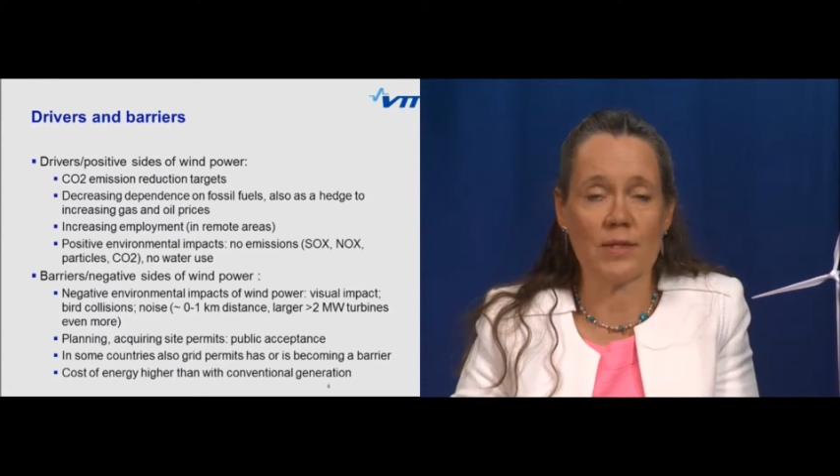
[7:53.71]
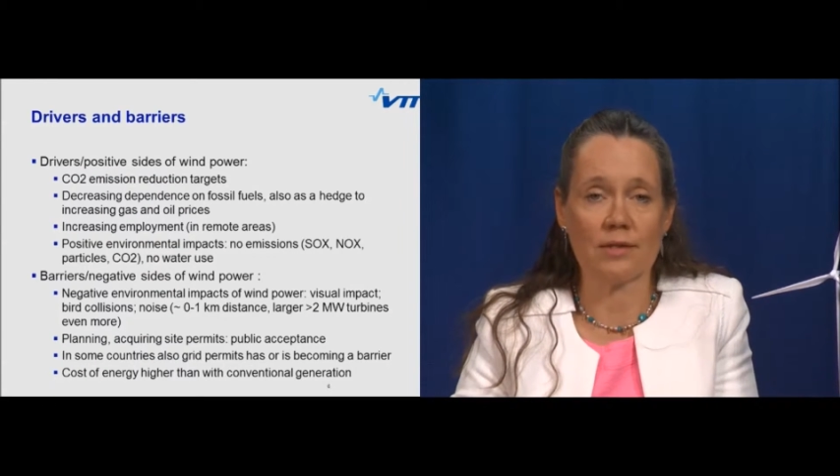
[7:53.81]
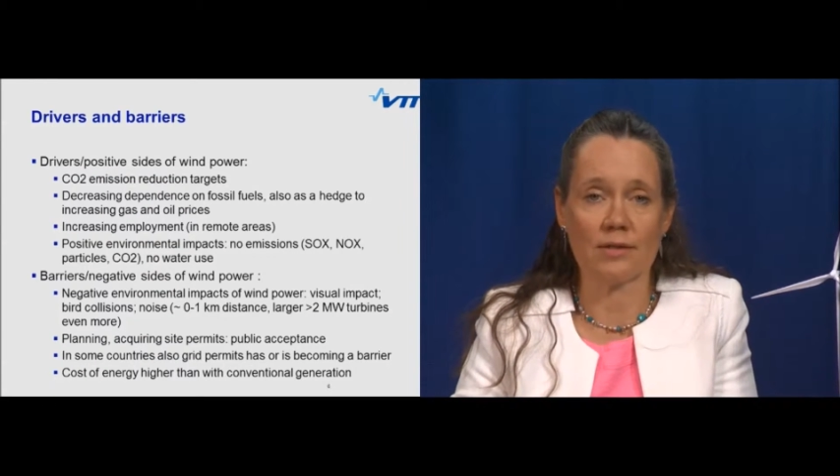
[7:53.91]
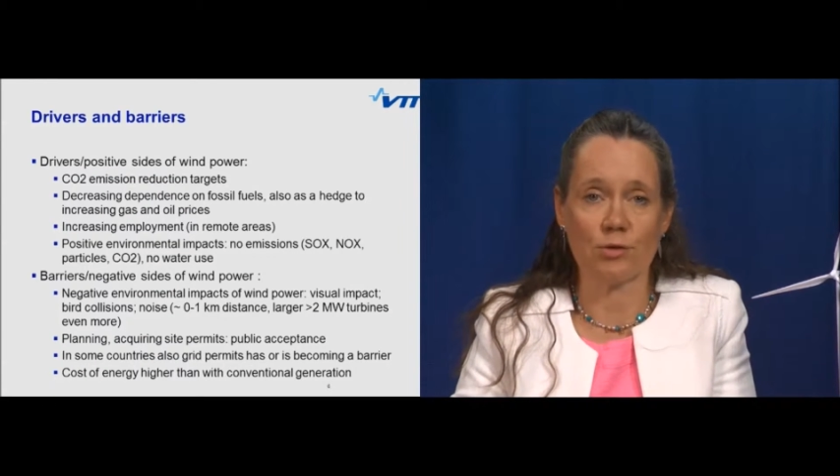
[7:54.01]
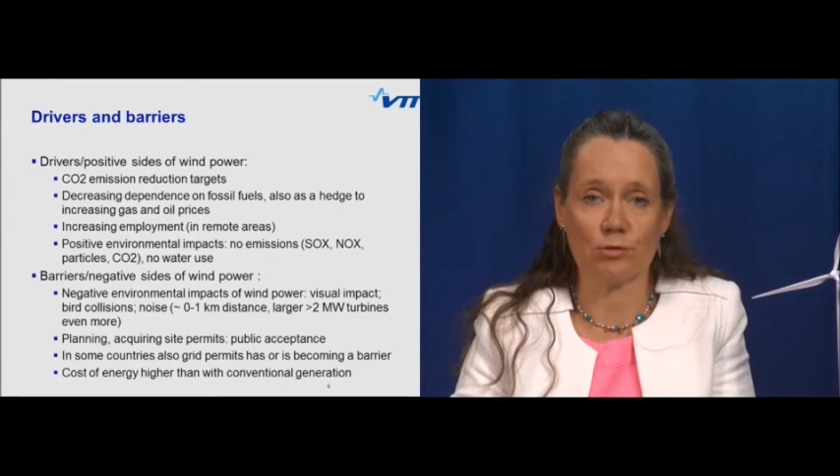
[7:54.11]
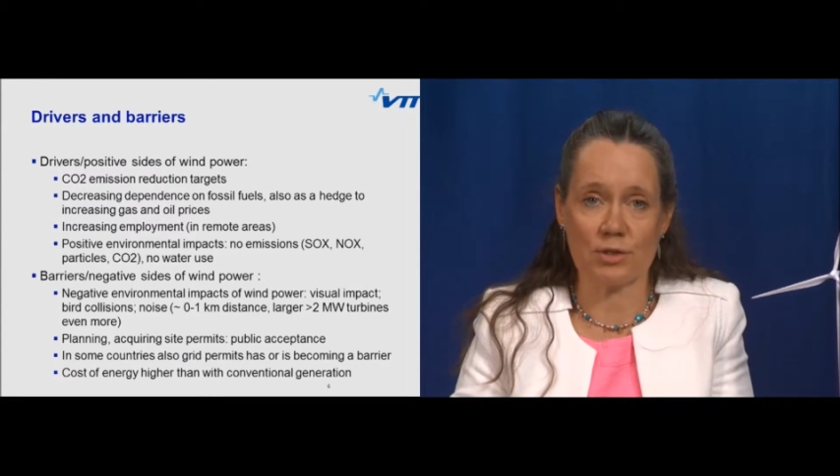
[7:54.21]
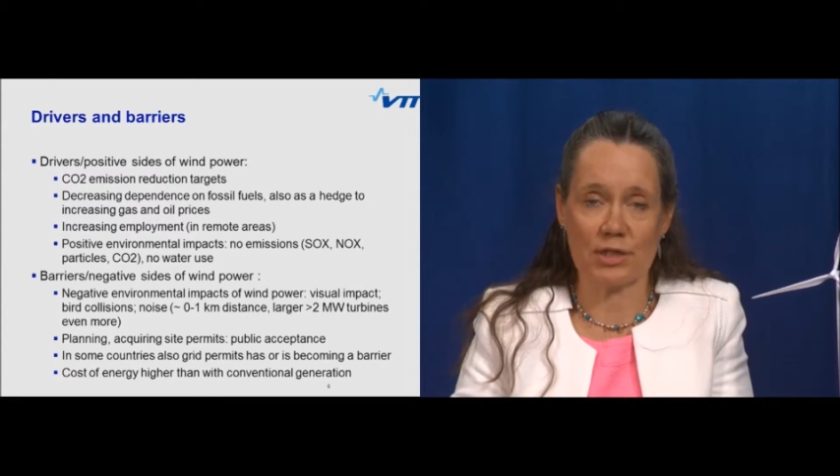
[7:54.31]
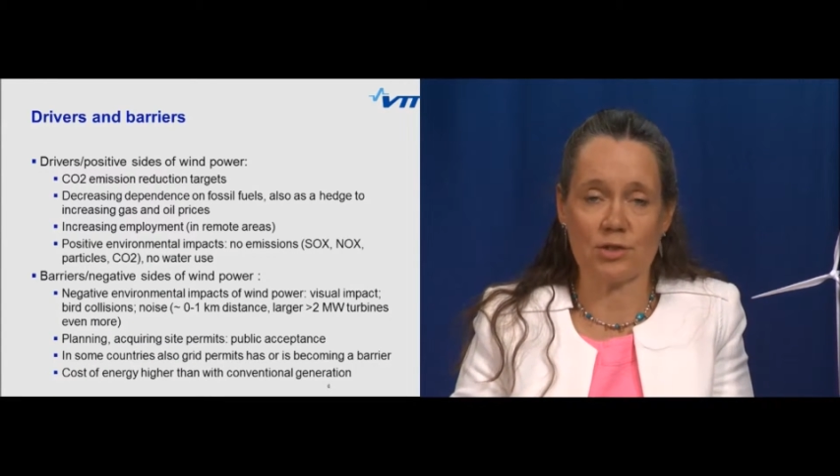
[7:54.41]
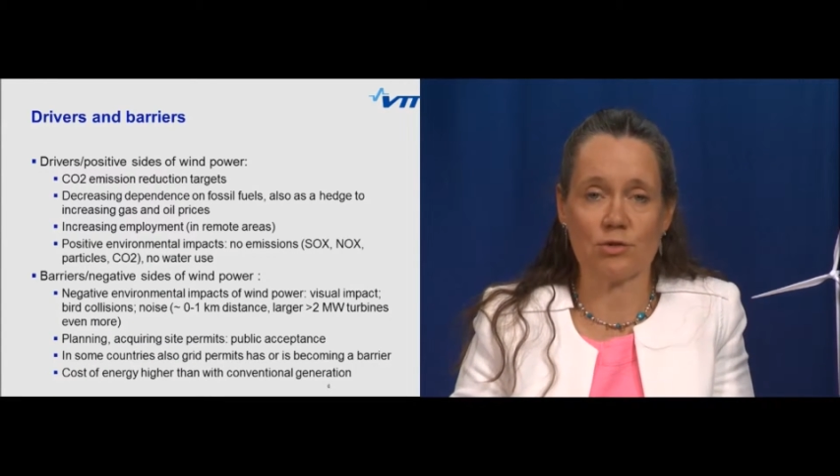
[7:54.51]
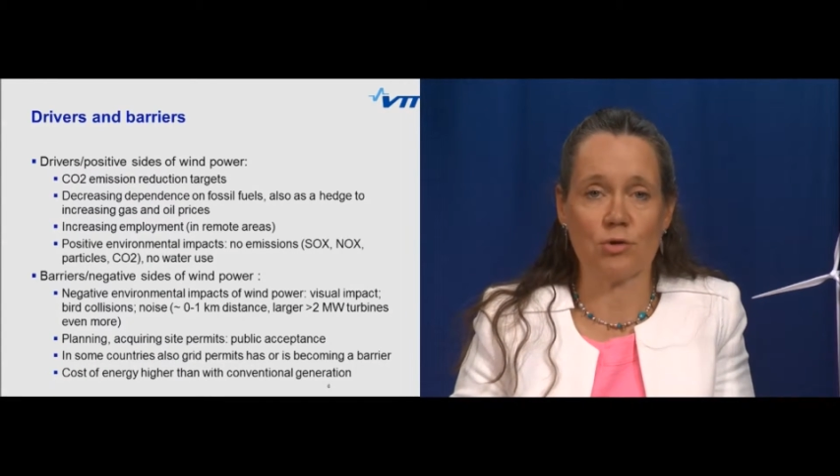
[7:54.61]
then you
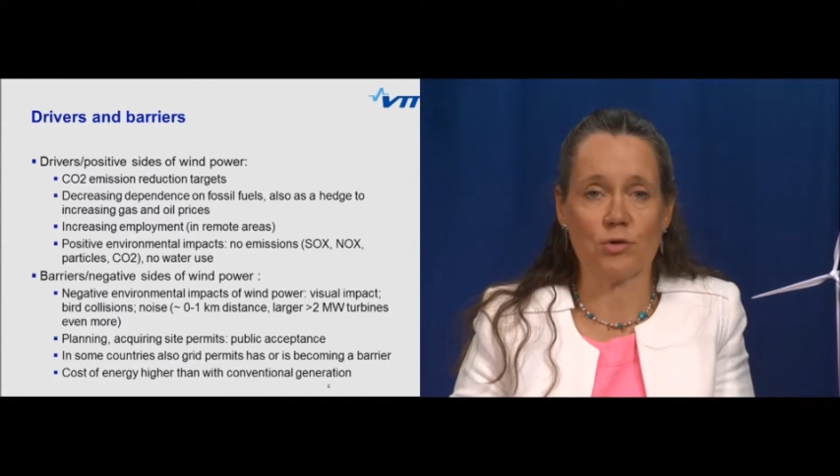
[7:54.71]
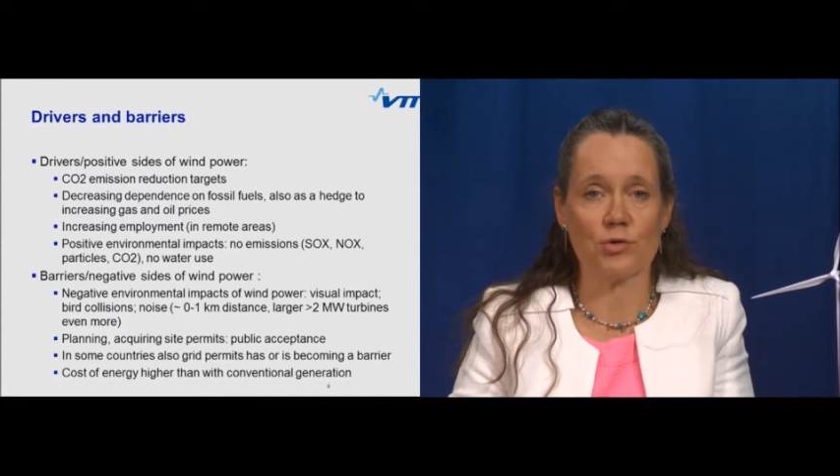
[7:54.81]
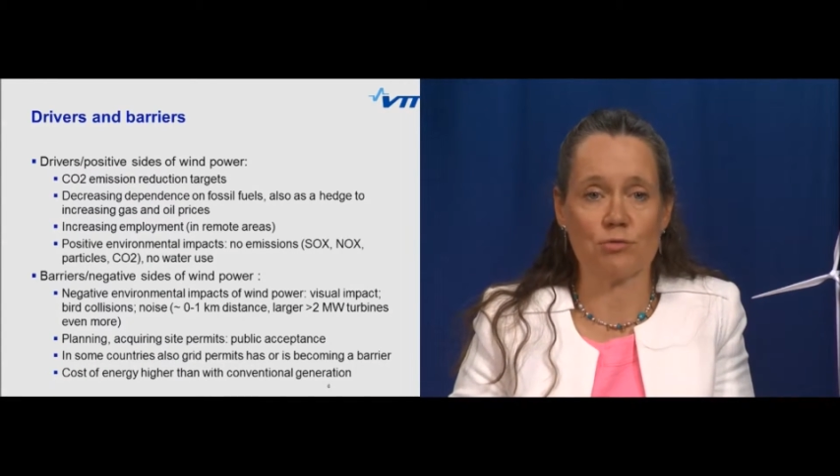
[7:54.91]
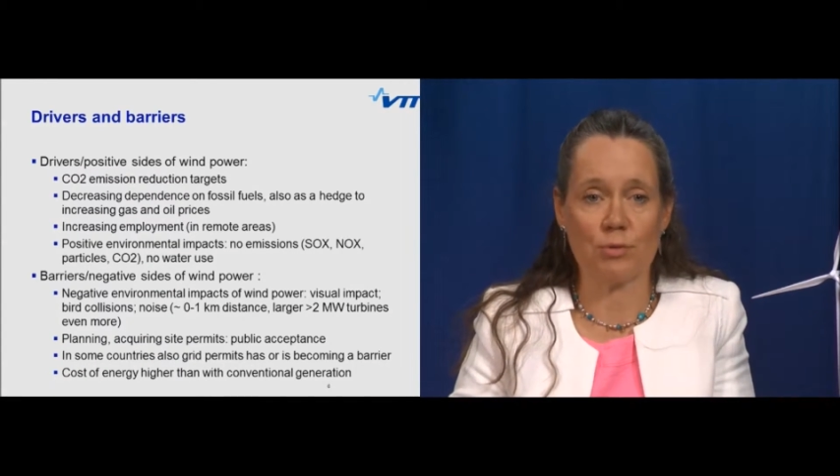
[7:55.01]
tend to go to